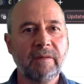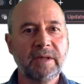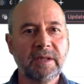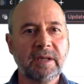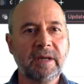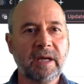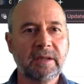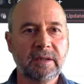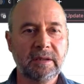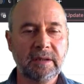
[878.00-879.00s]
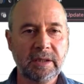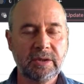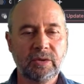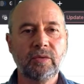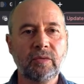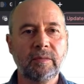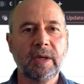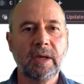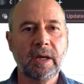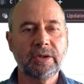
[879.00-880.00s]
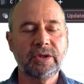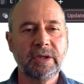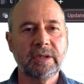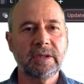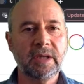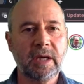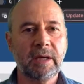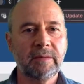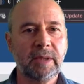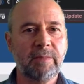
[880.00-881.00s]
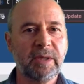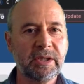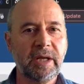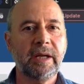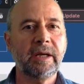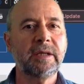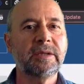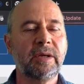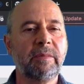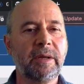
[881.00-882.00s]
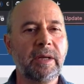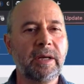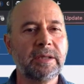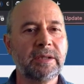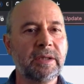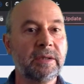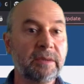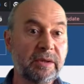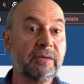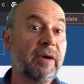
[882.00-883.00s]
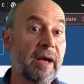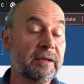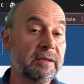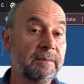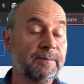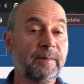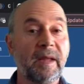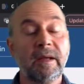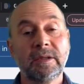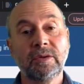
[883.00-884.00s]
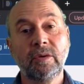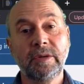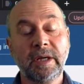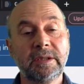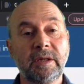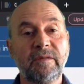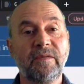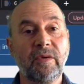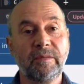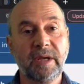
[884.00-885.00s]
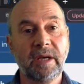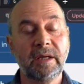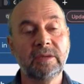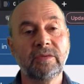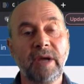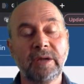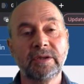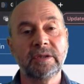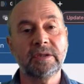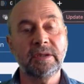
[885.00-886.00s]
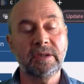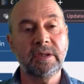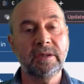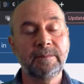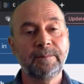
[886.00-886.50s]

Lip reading: we see that these two genes are epigenetically stabilized in Tregs. So that's confirmed the interactions indeed.